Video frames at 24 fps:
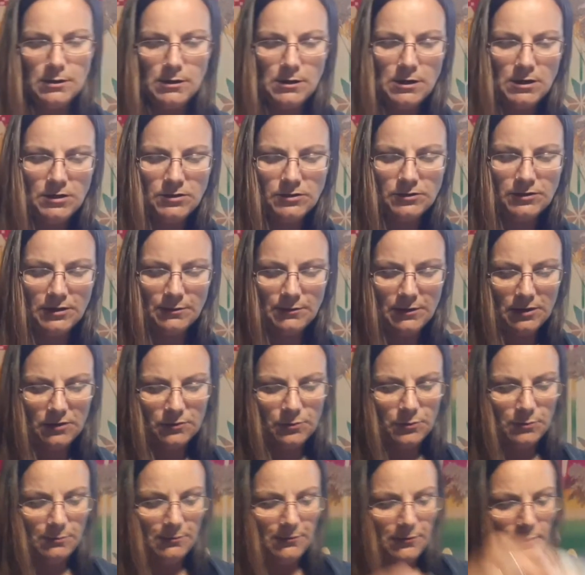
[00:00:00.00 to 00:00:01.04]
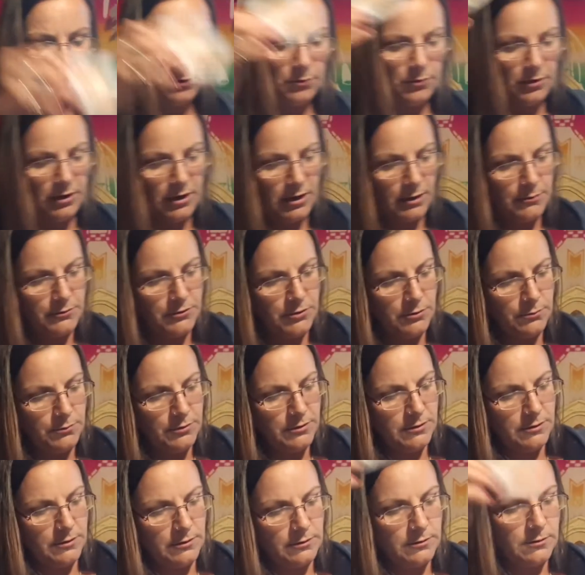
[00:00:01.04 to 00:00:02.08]
So something's moving forward when it comes to your
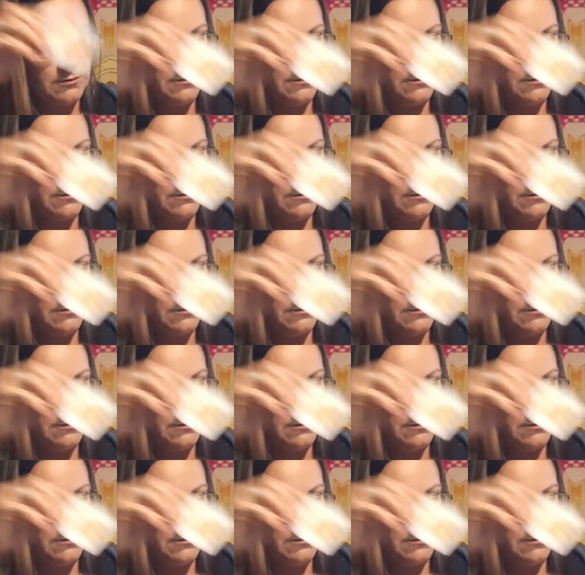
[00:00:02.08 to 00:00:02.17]
business.